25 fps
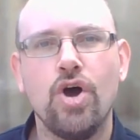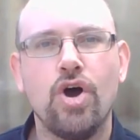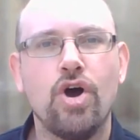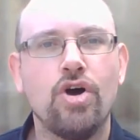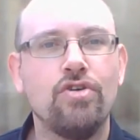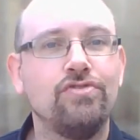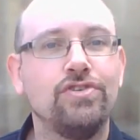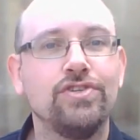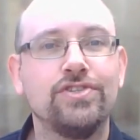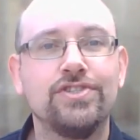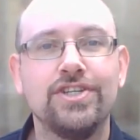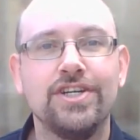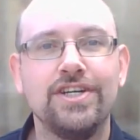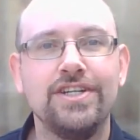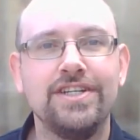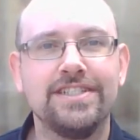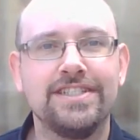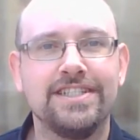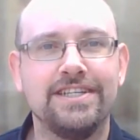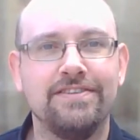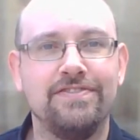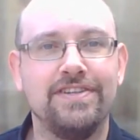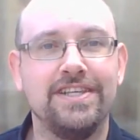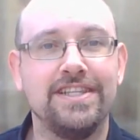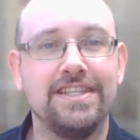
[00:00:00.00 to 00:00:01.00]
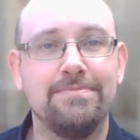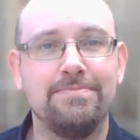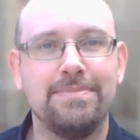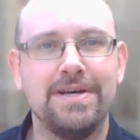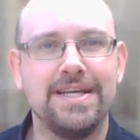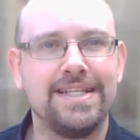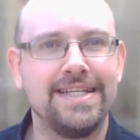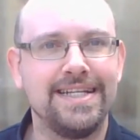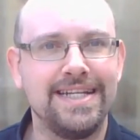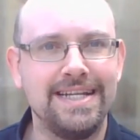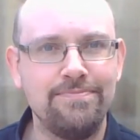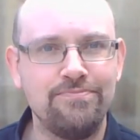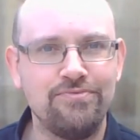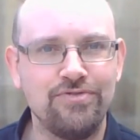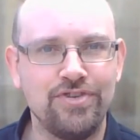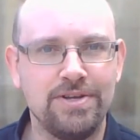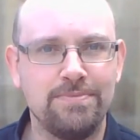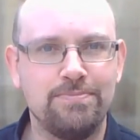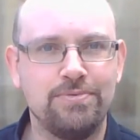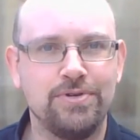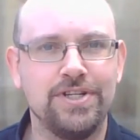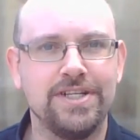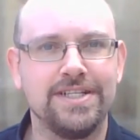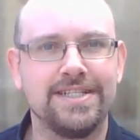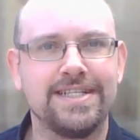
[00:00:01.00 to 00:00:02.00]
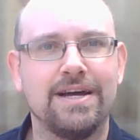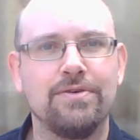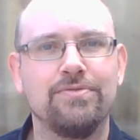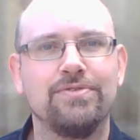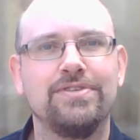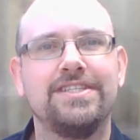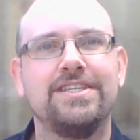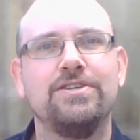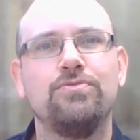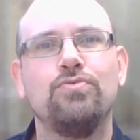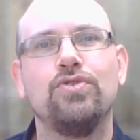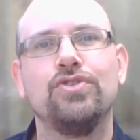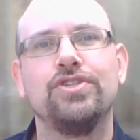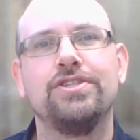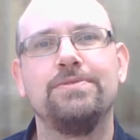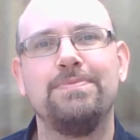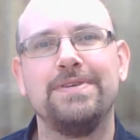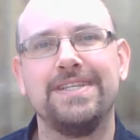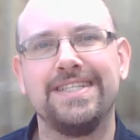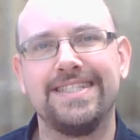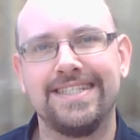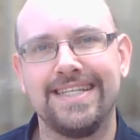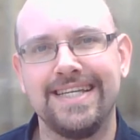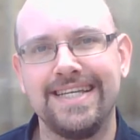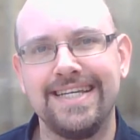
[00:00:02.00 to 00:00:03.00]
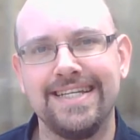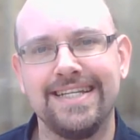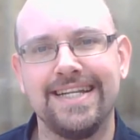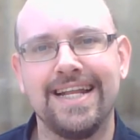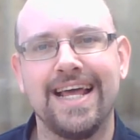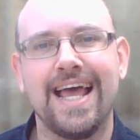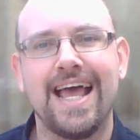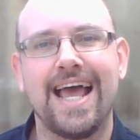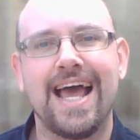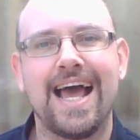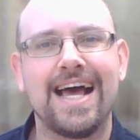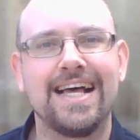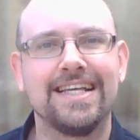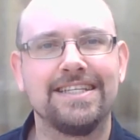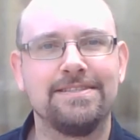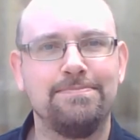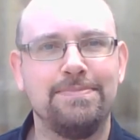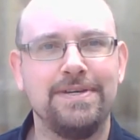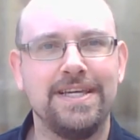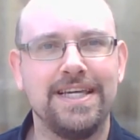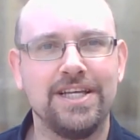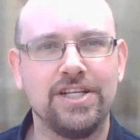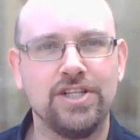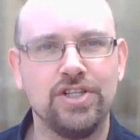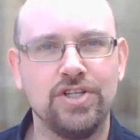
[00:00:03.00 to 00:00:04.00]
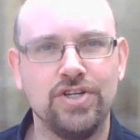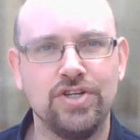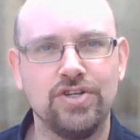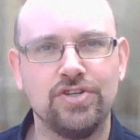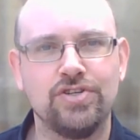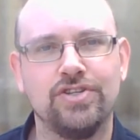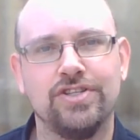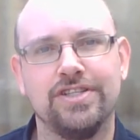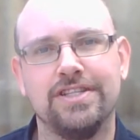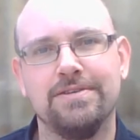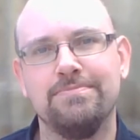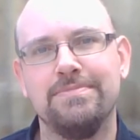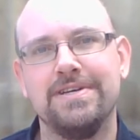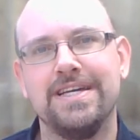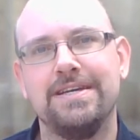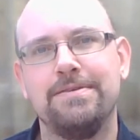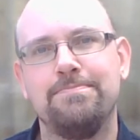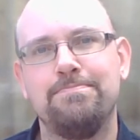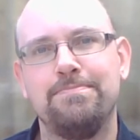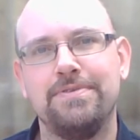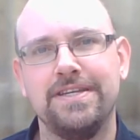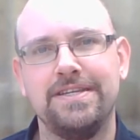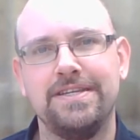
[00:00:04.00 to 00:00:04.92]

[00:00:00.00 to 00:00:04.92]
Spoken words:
Or alternatively, they may deliberately put it down because they want to be seen as being local. They may